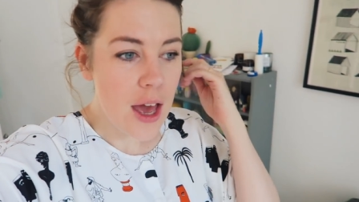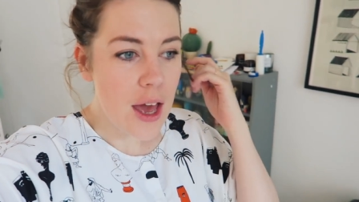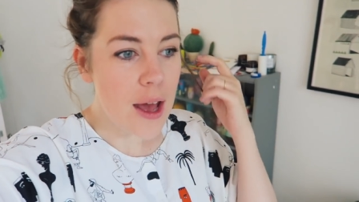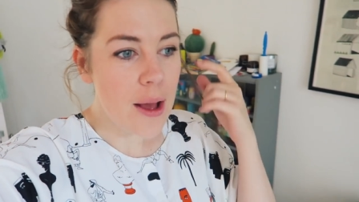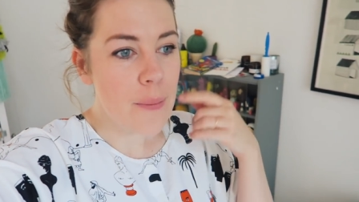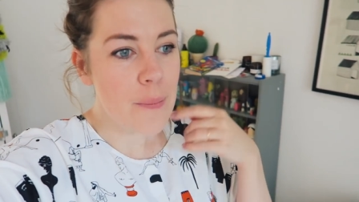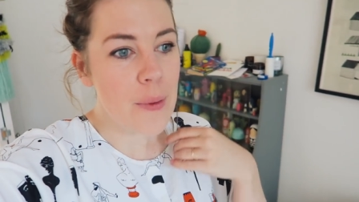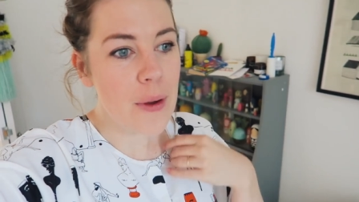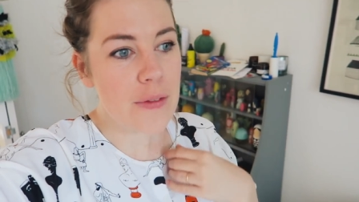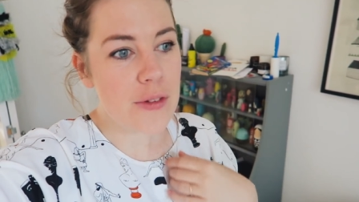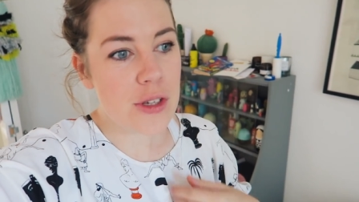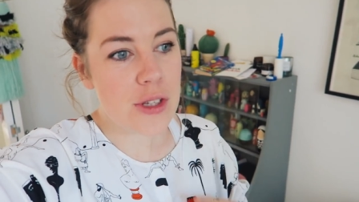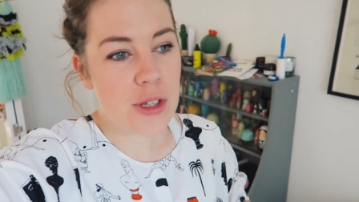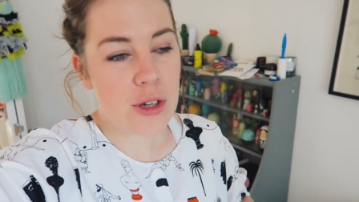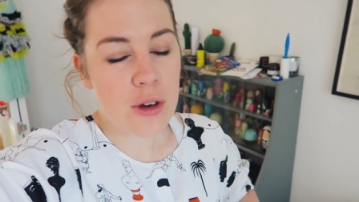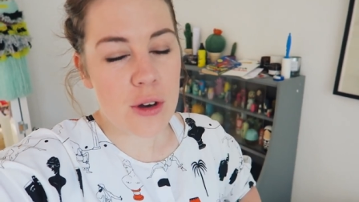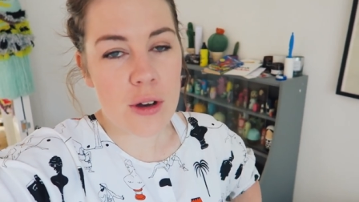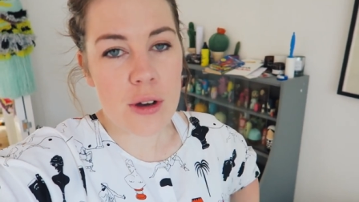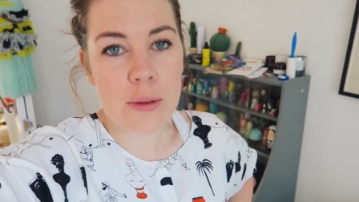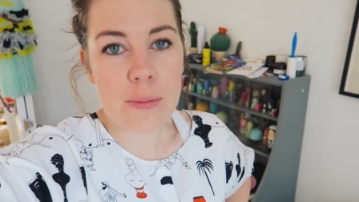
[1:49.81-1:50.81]
Um, I've
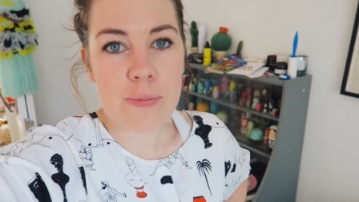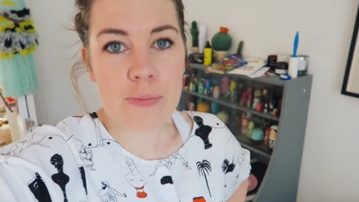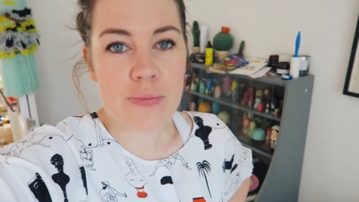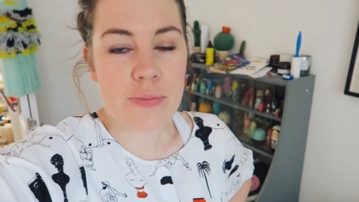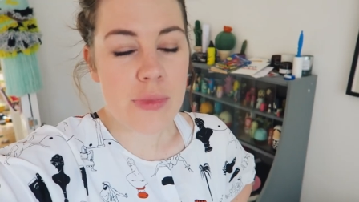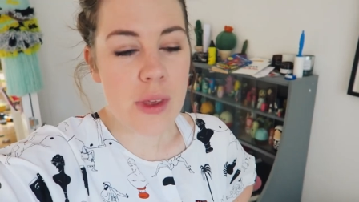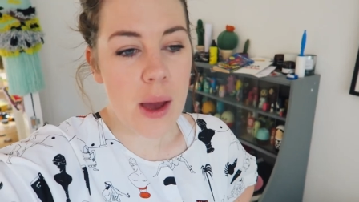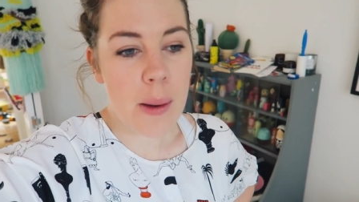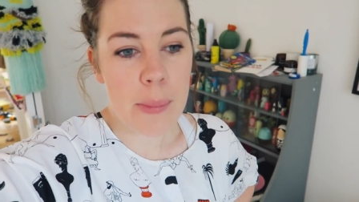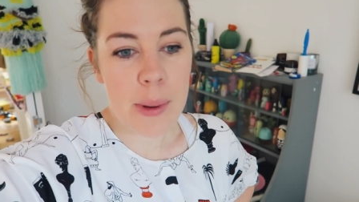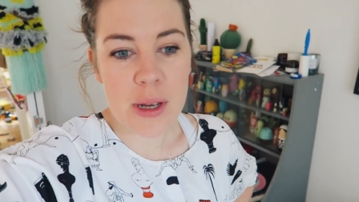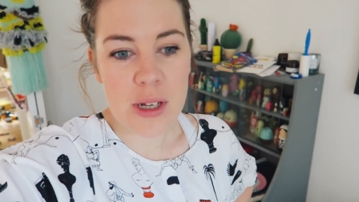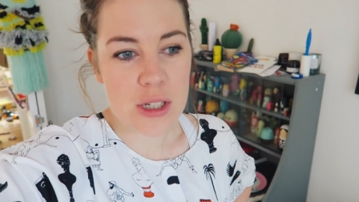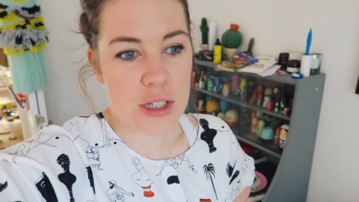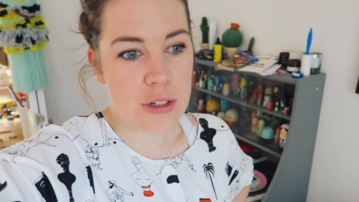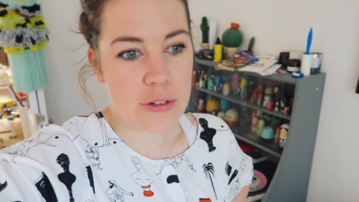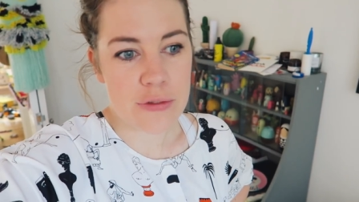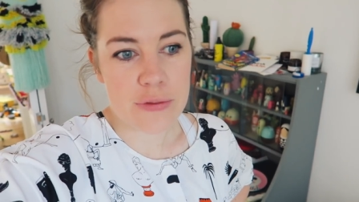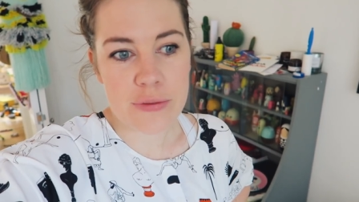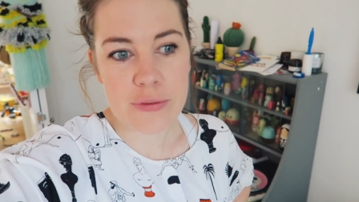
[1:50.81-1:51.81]
just got a
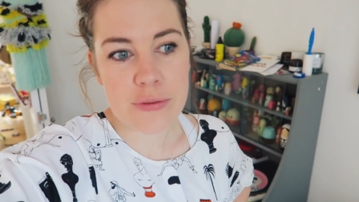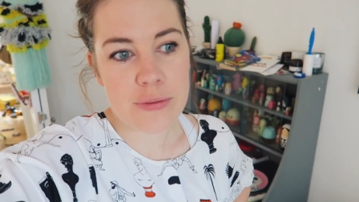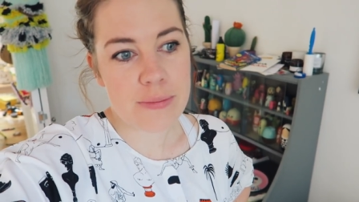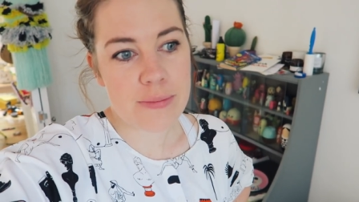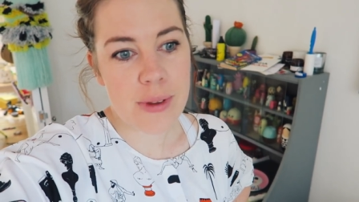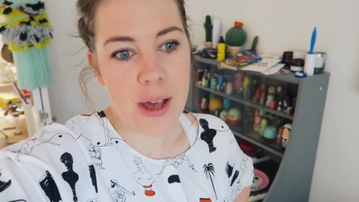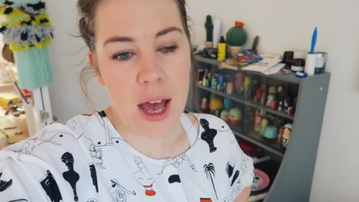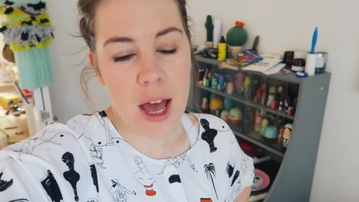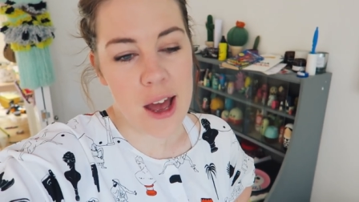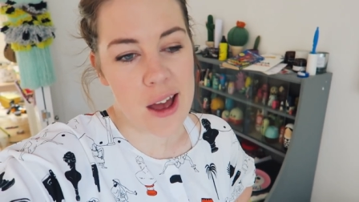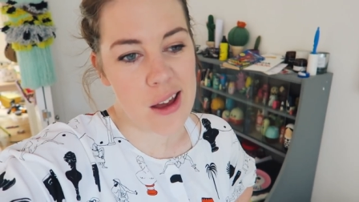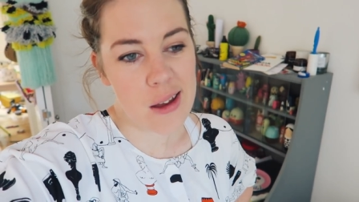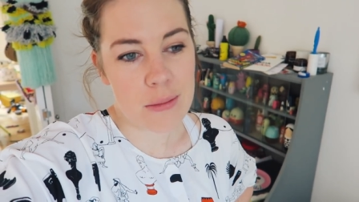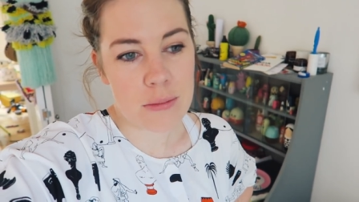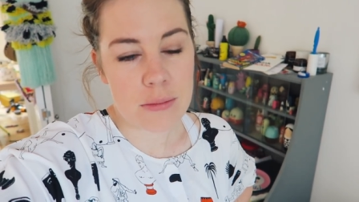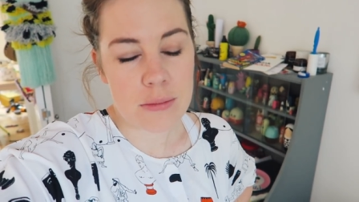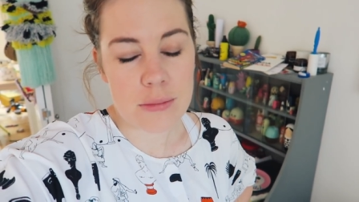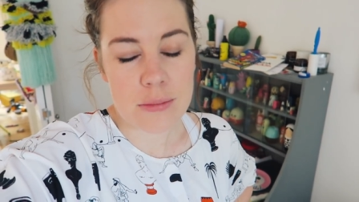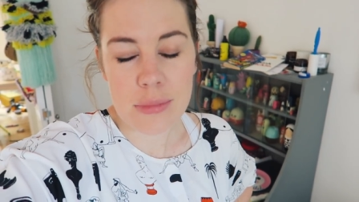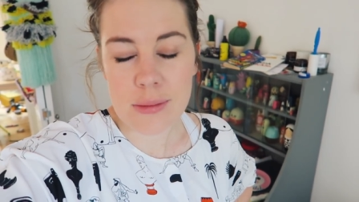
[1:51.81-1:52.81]
bunch of
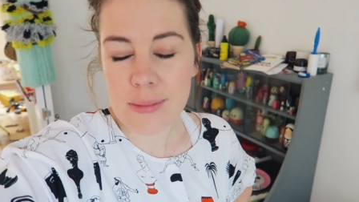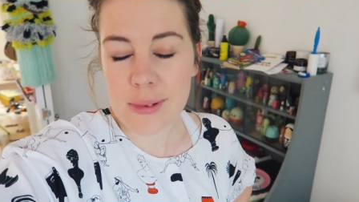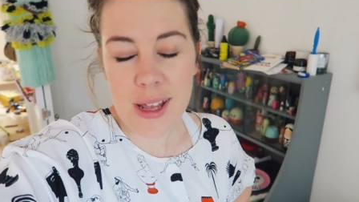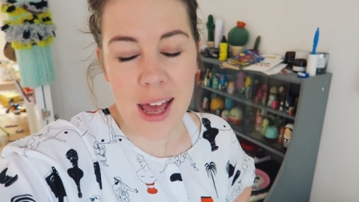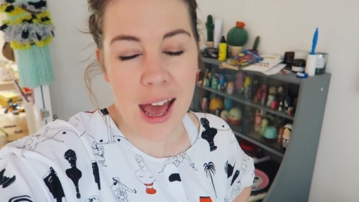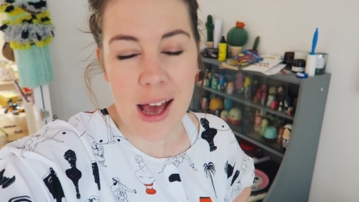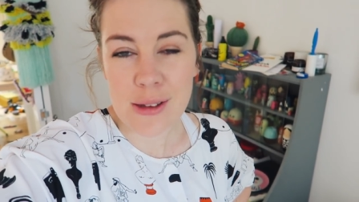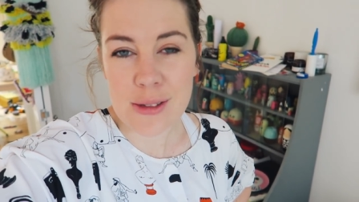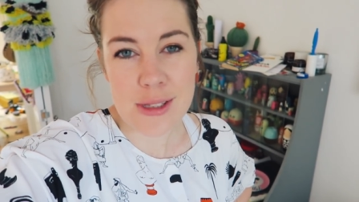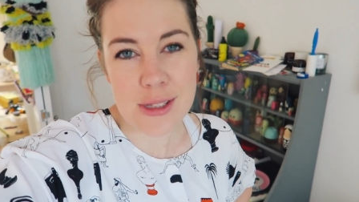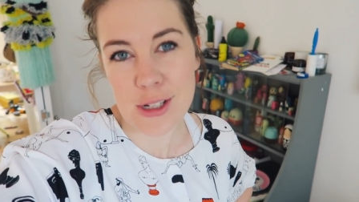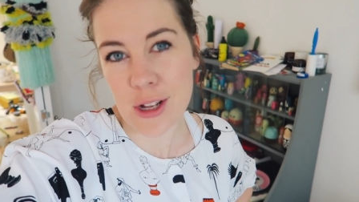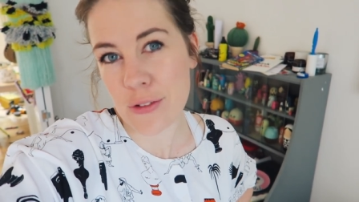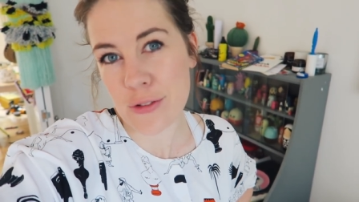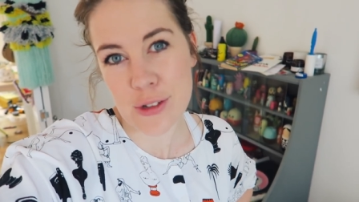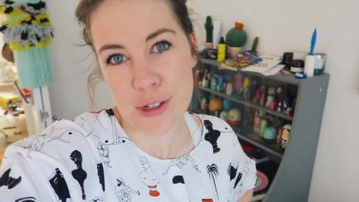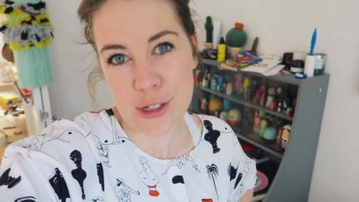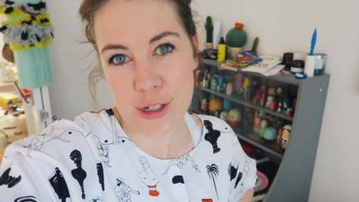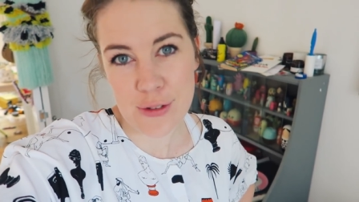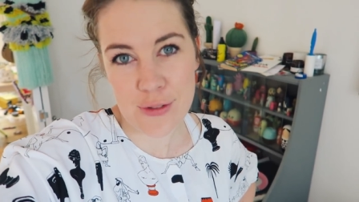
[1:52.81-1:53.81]
um, house
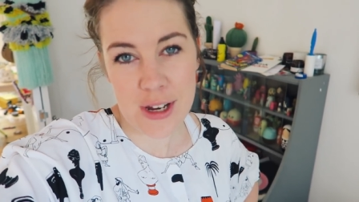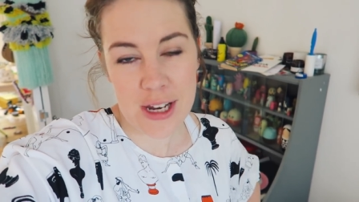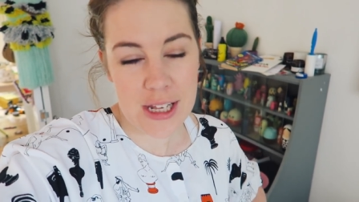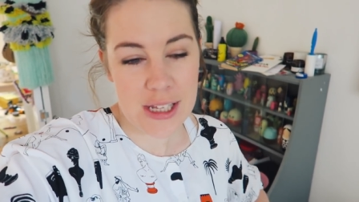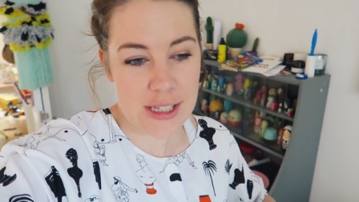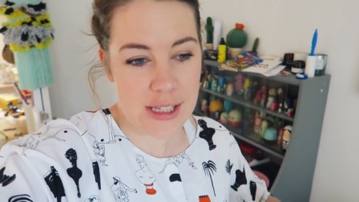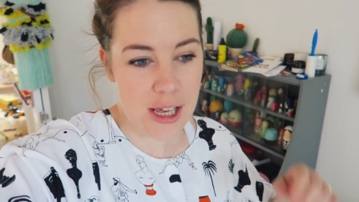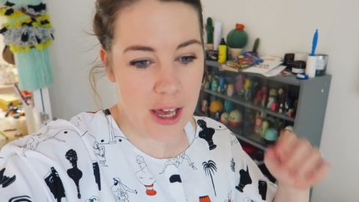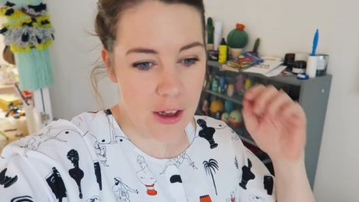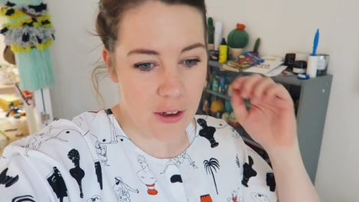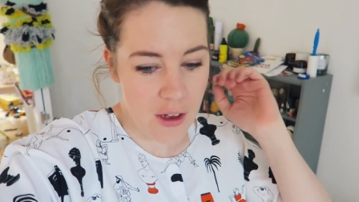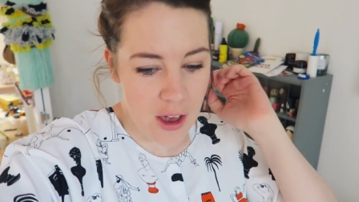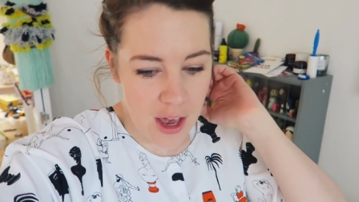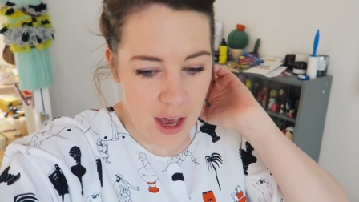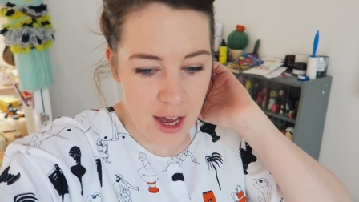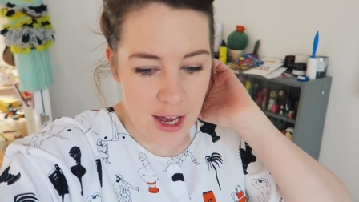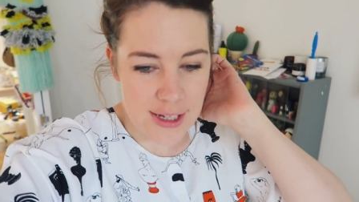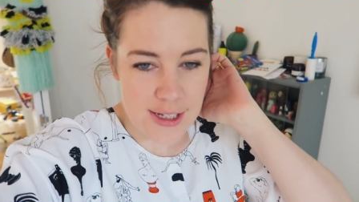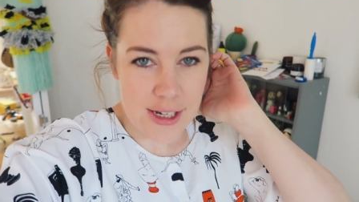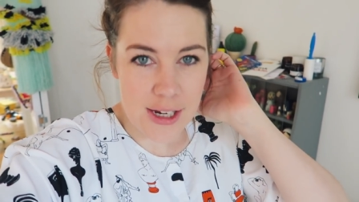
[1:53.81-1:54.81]
stuff to do really. So
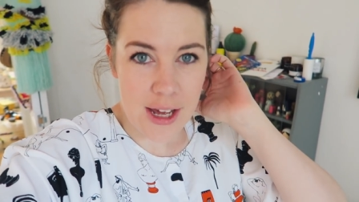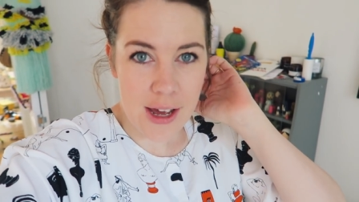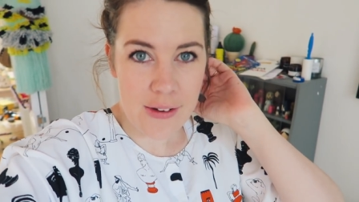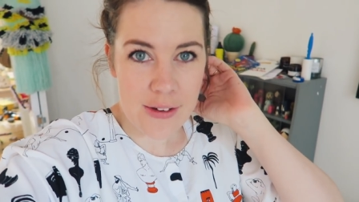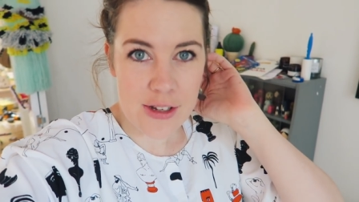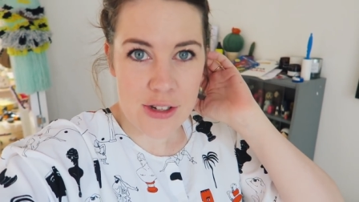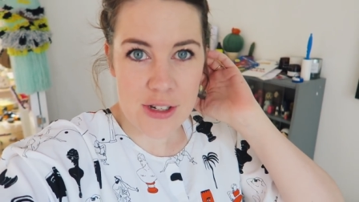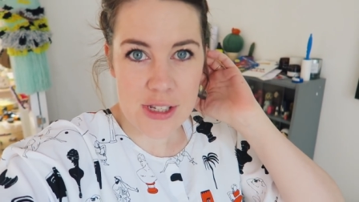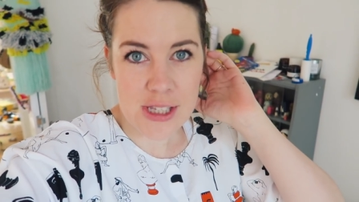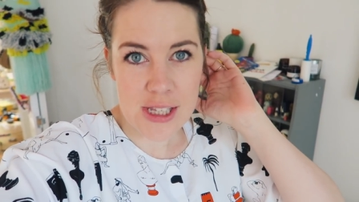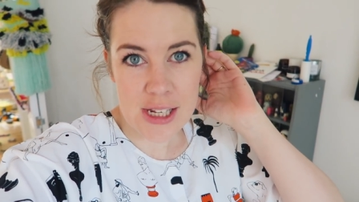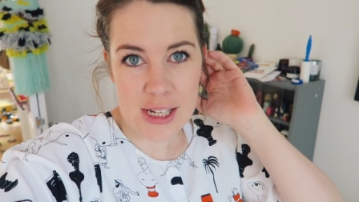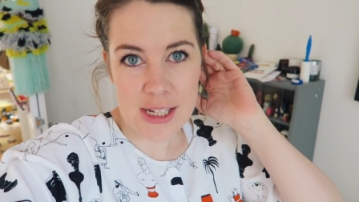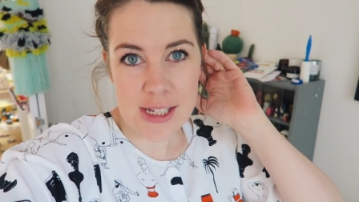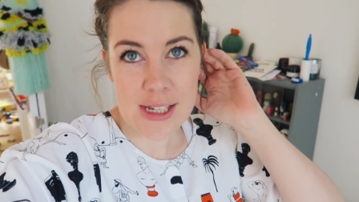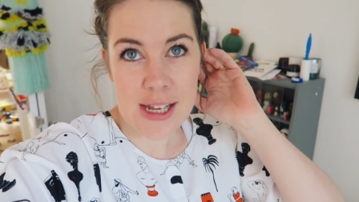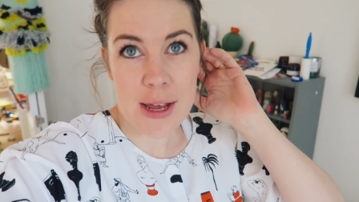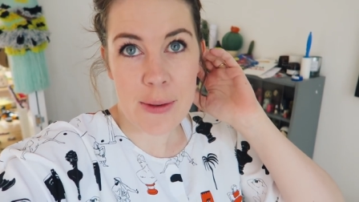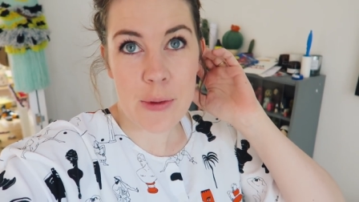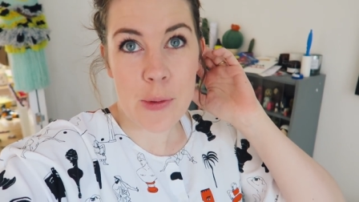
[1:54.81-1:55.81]
I don't know how interesting
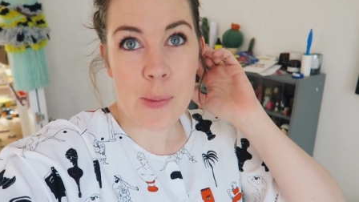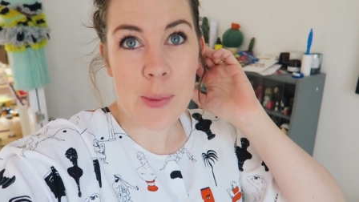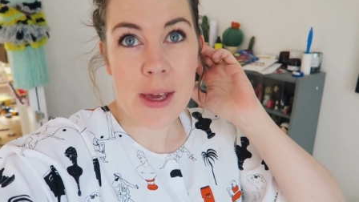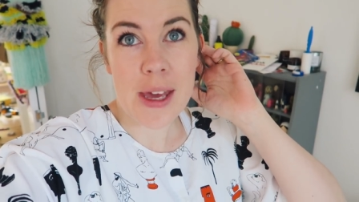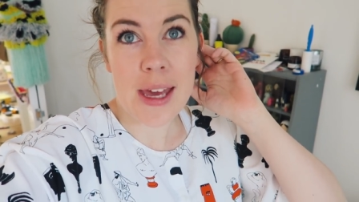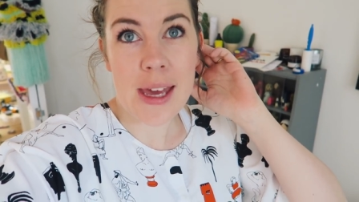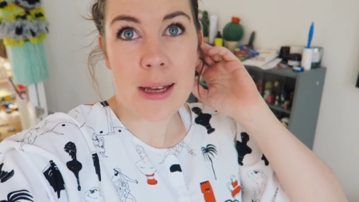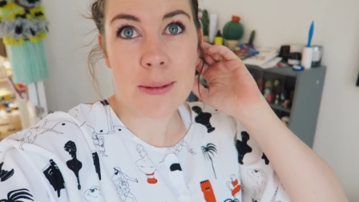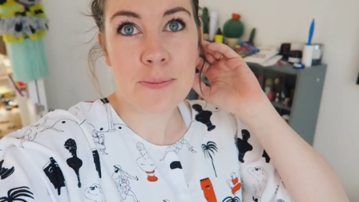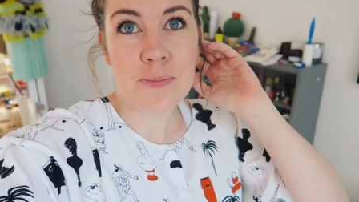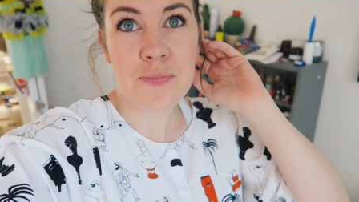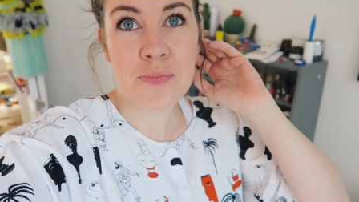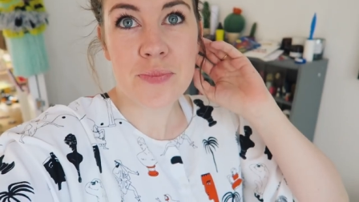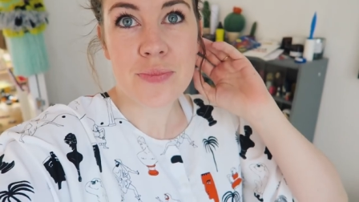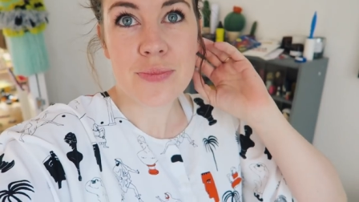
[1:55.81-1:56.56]
today will be.